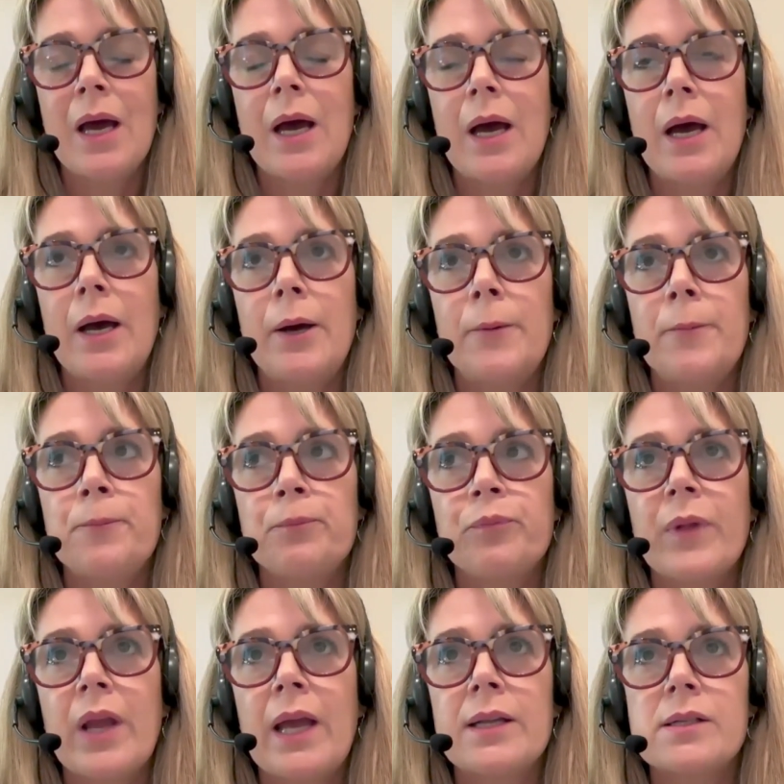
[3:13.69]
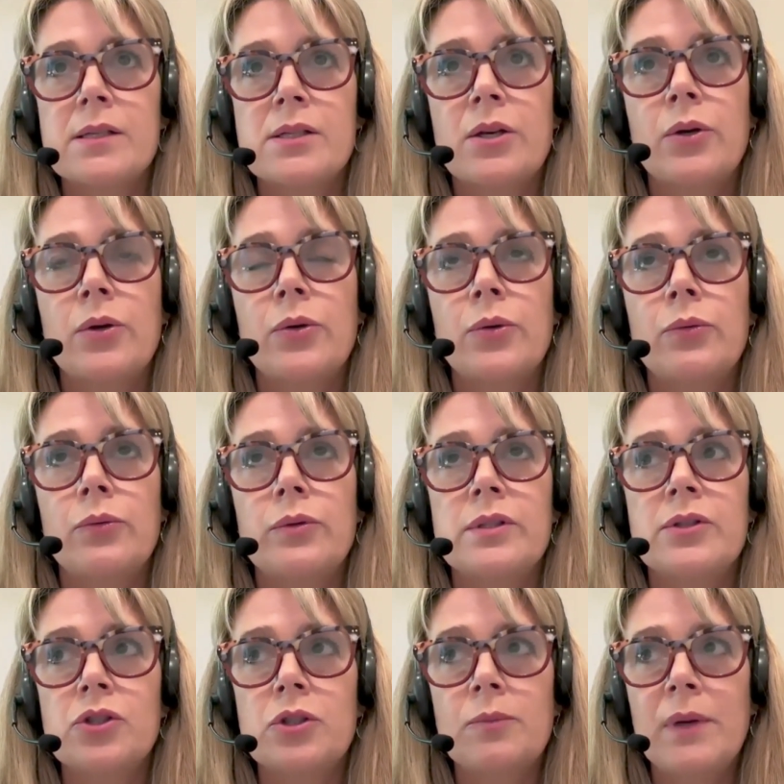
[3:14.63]
Um, and so
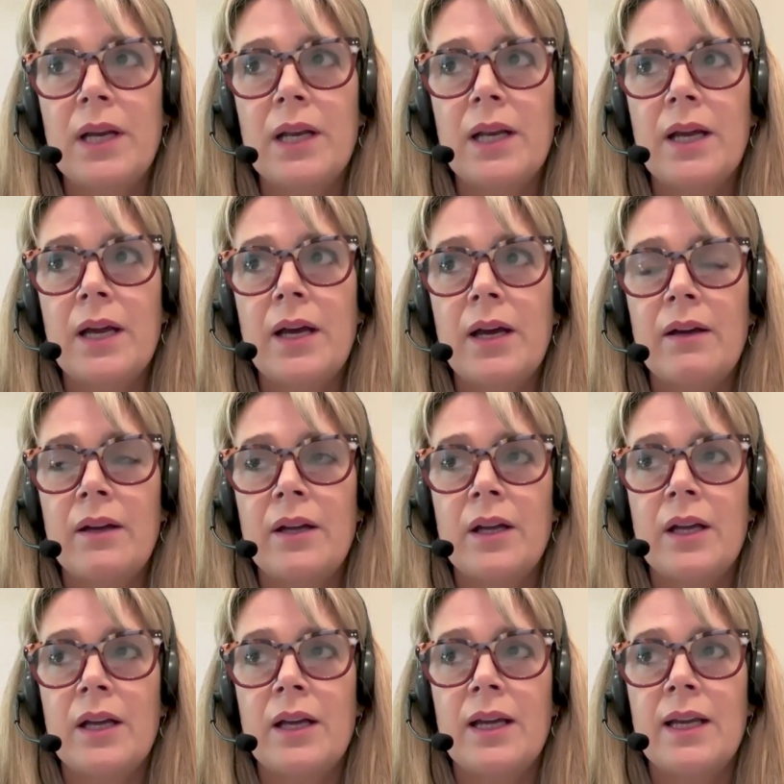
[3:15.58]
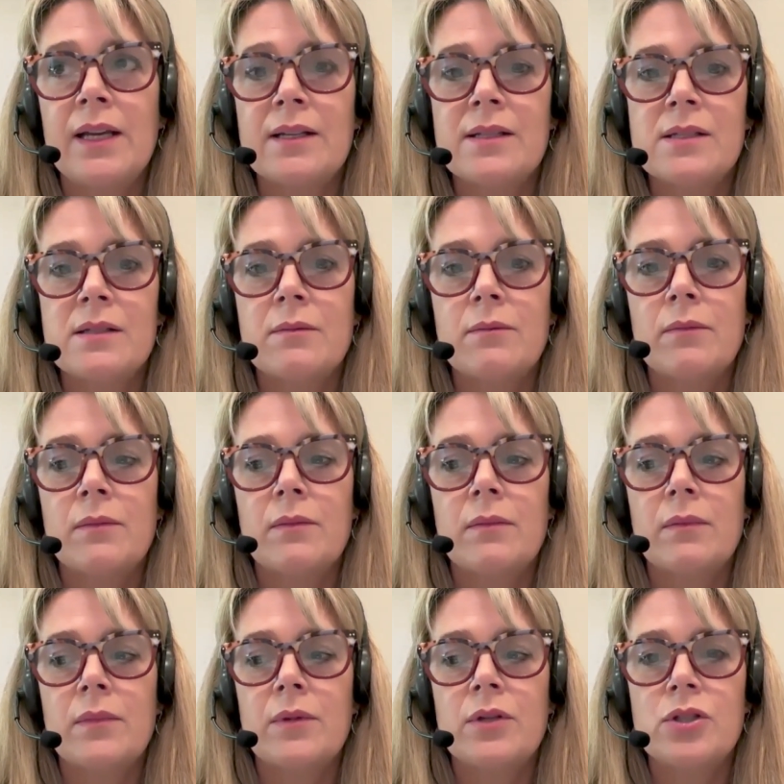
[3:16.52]
social media is
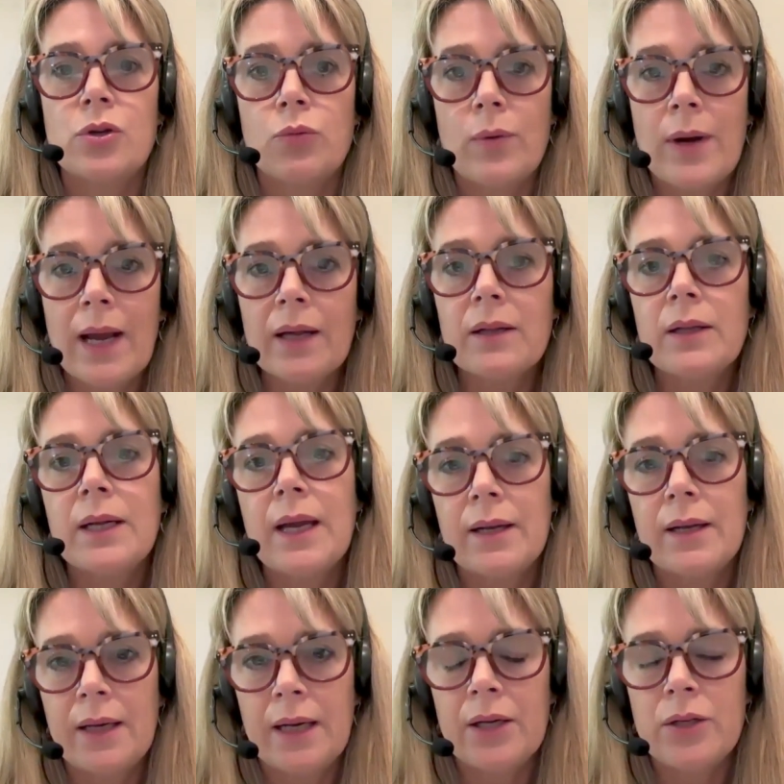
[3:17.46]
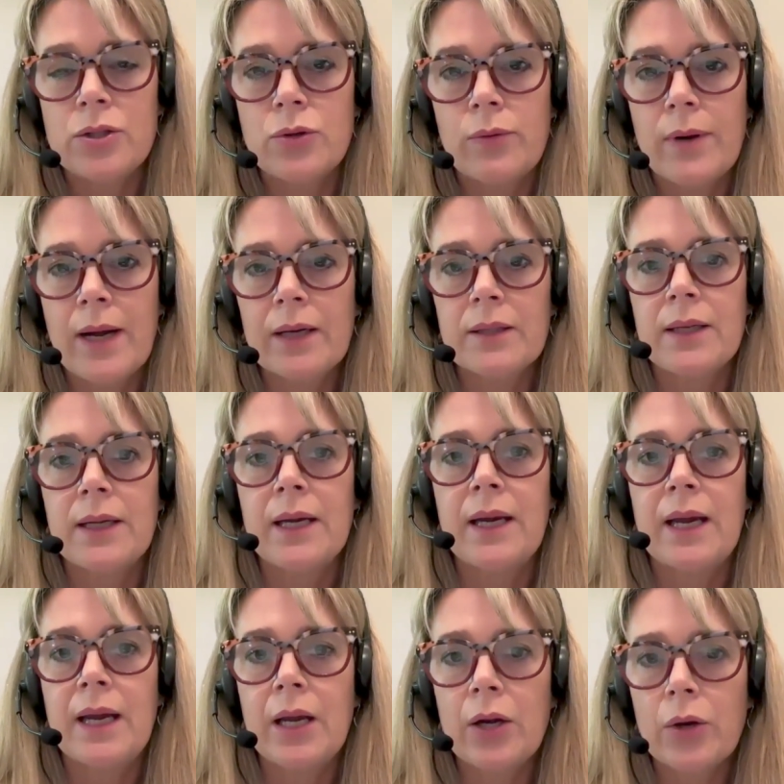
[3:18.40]
directly and indirectly
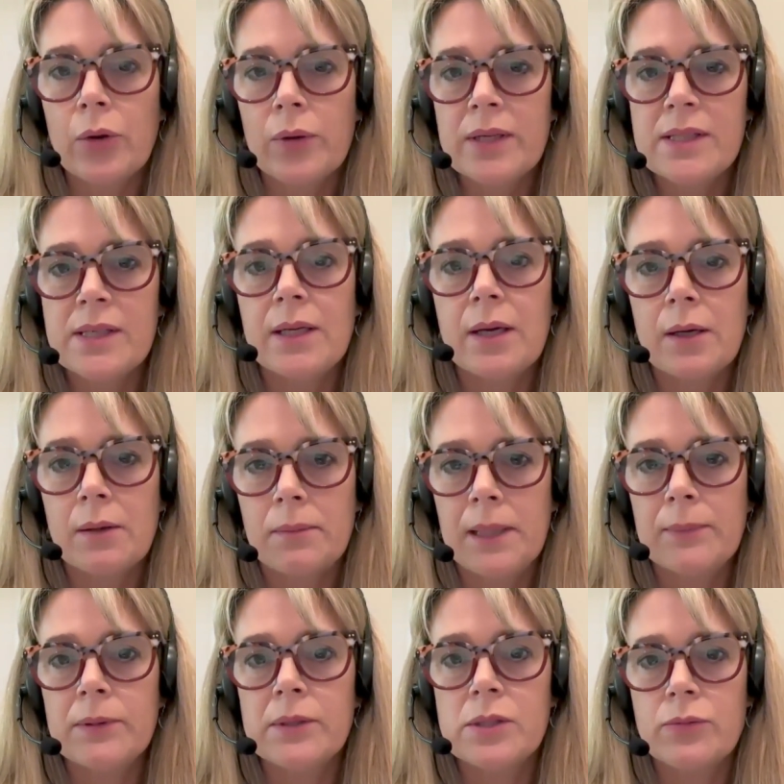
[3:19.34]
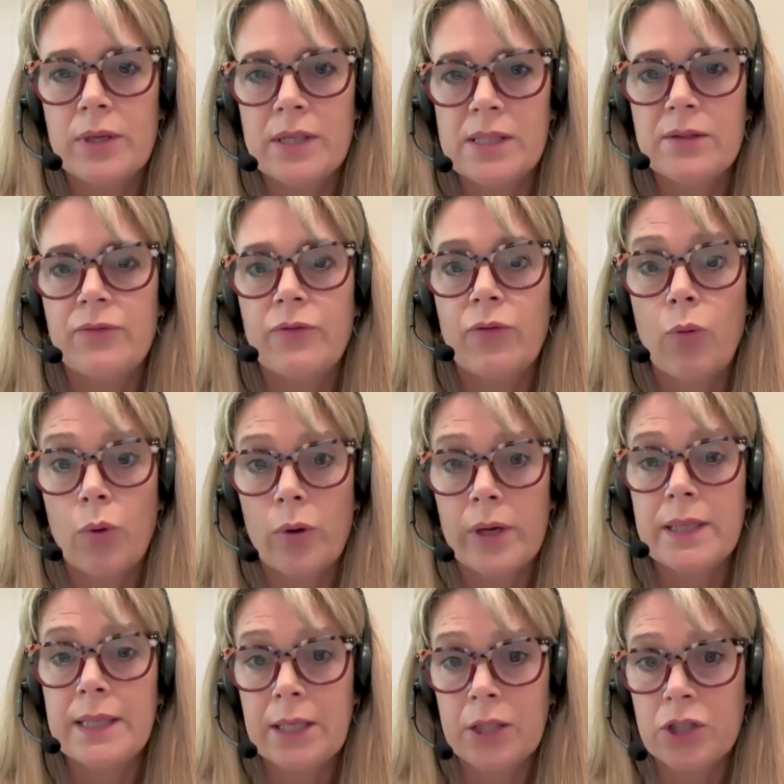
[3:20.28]
increasing young people's risk for
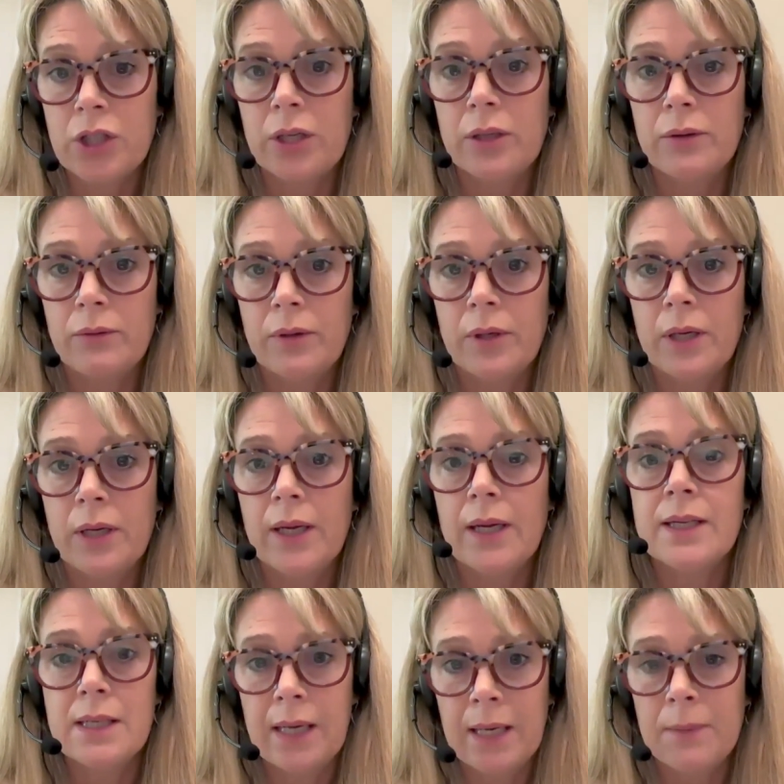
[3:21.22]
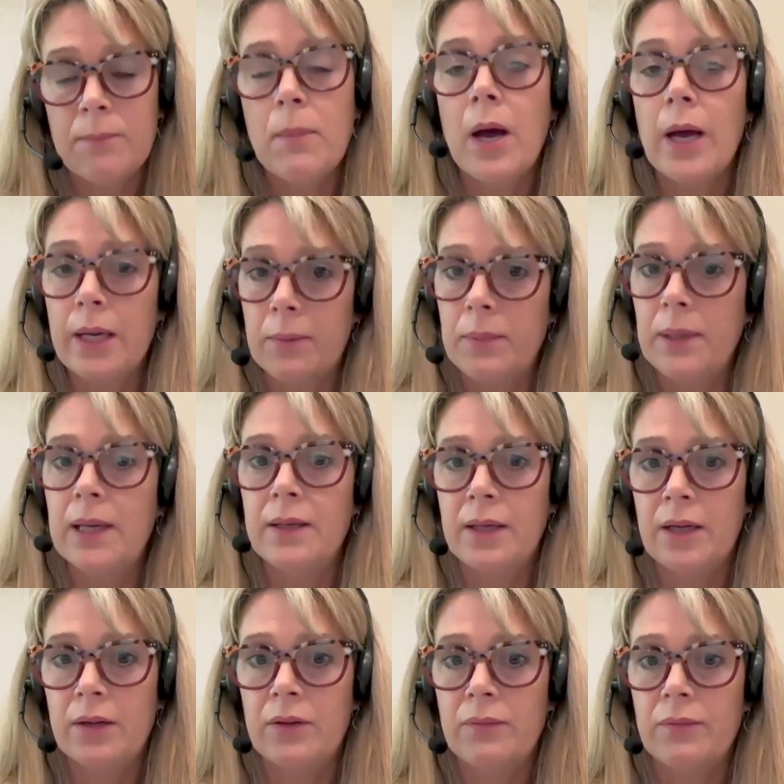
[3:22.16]
addiction in my
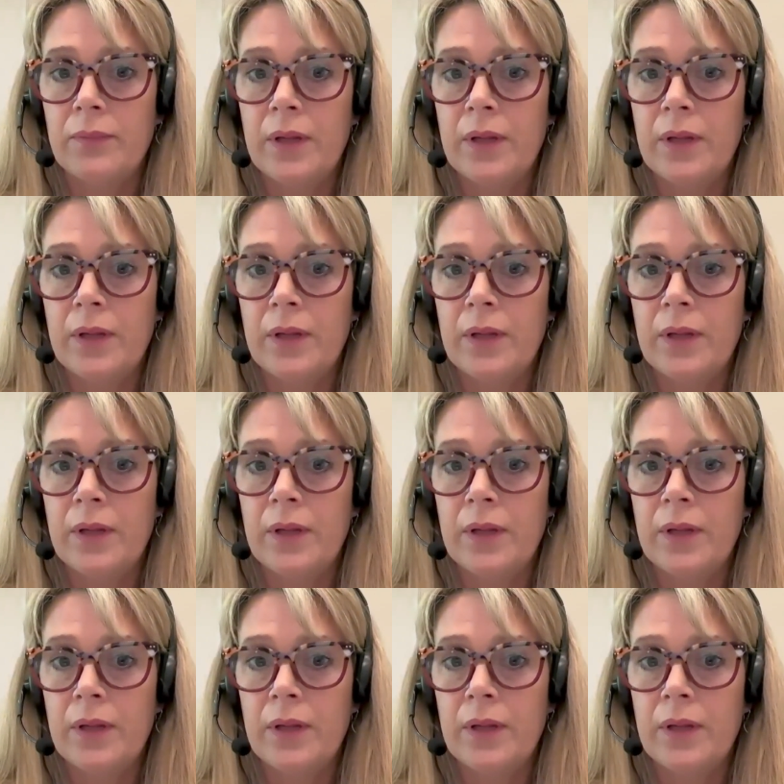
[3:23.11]
opinion.